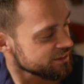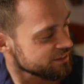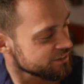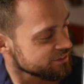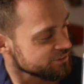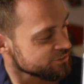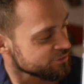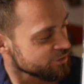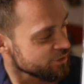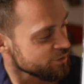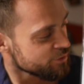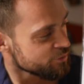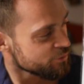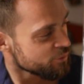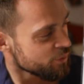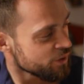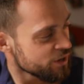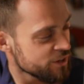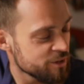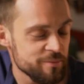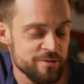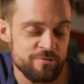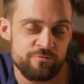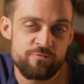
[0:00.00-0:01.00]
So one
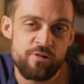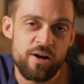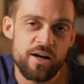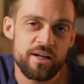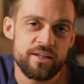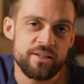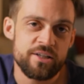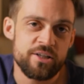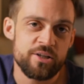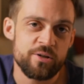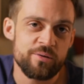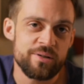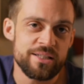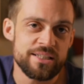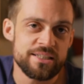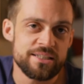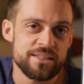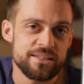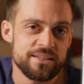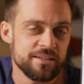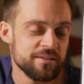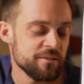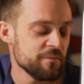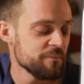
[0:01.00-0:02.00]
of them is Ryan
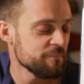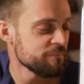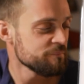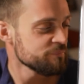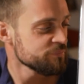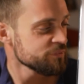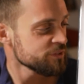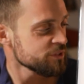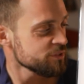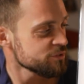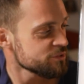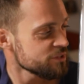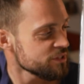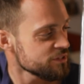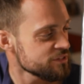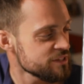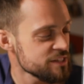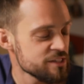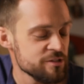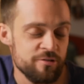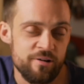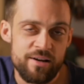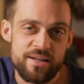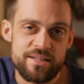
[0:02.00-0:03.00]
Hewitt, who does
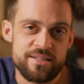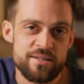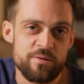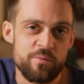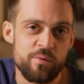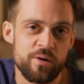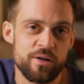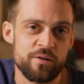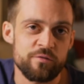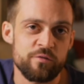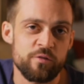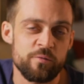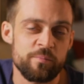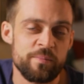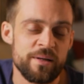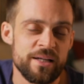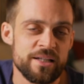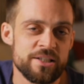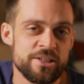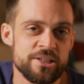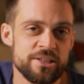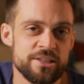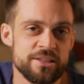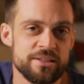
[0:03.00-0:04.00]
these crazy, wonderful
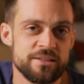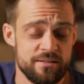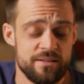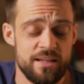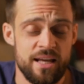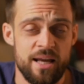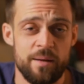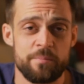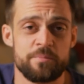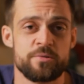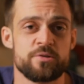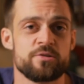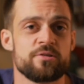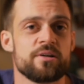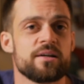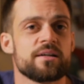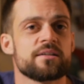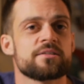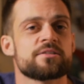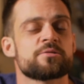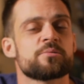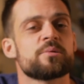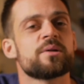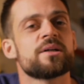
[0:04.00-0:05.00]
pictures, abstract,
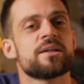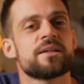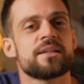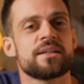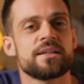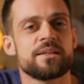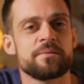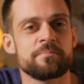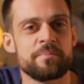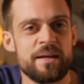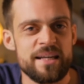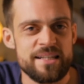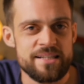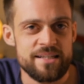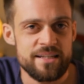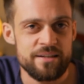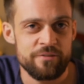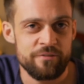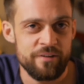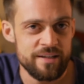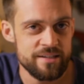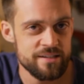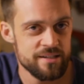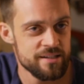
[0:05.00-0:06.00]
swirly, messy
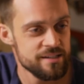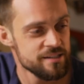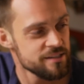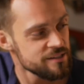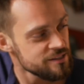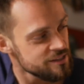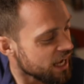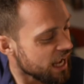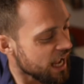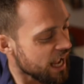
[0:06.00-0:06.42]
faces.